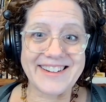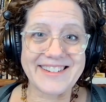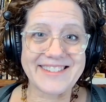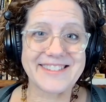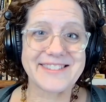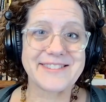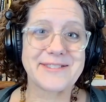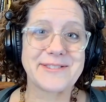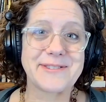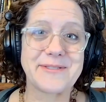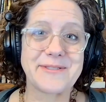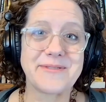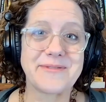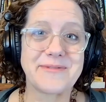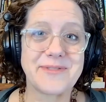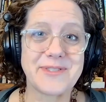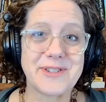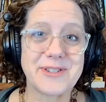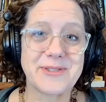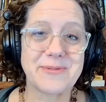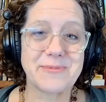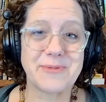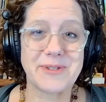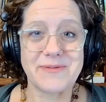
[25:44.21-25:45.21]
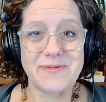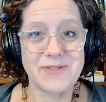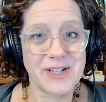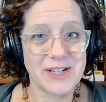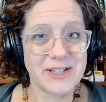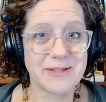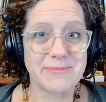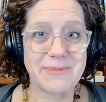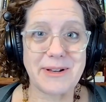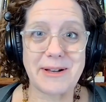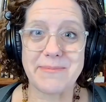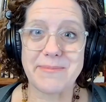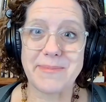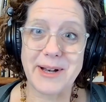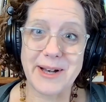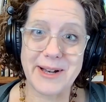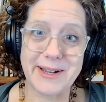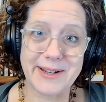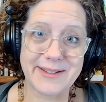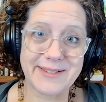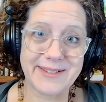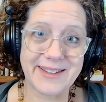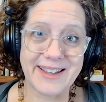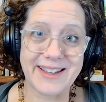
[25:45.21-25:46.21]
ours is so visual. We've talked about
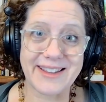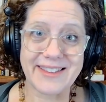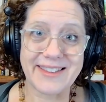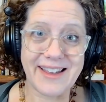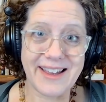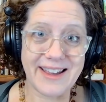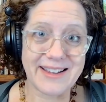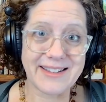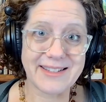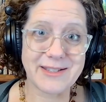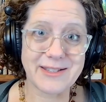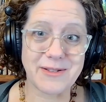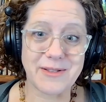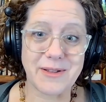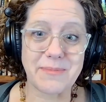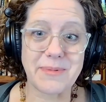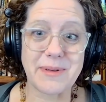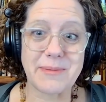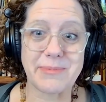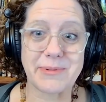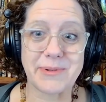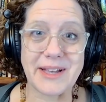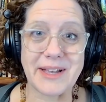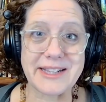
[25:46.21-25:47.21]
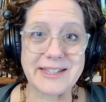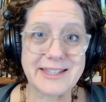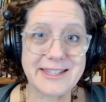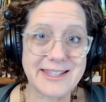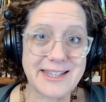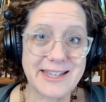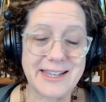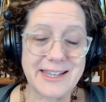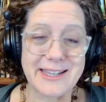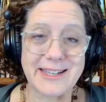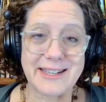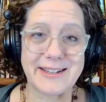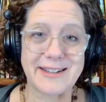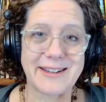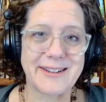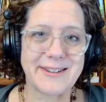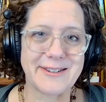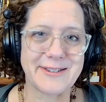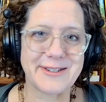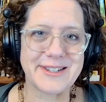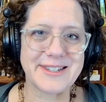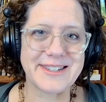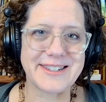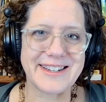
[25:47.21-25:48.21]
modeling light so that people can see and
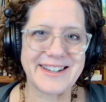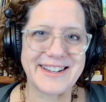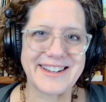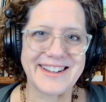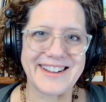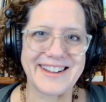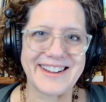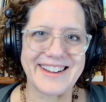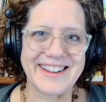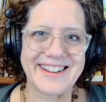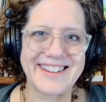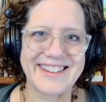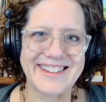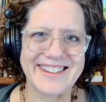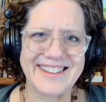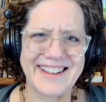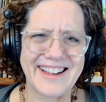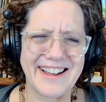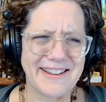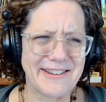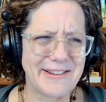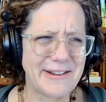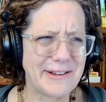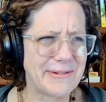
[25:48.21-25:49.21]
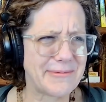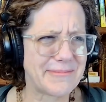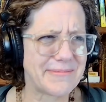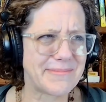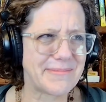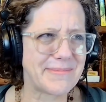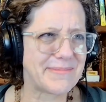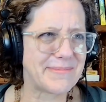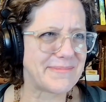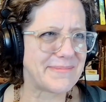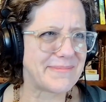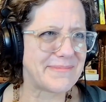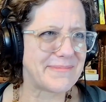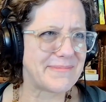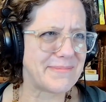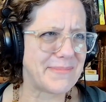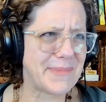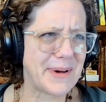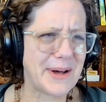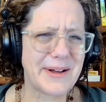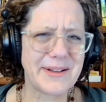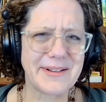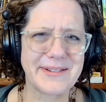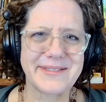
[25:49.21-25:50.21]
understand it. How do you
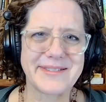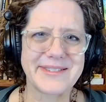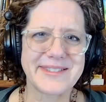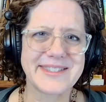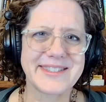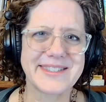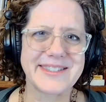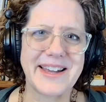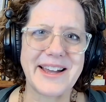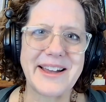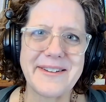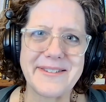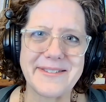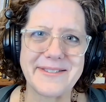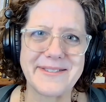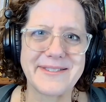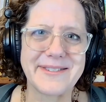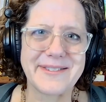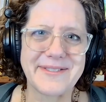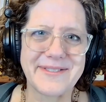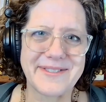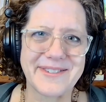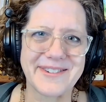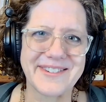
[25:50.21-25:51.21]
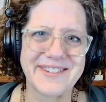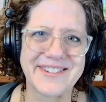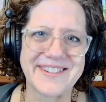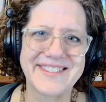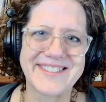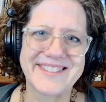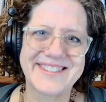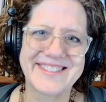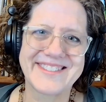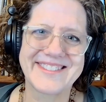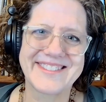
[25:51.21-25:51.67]
model sound for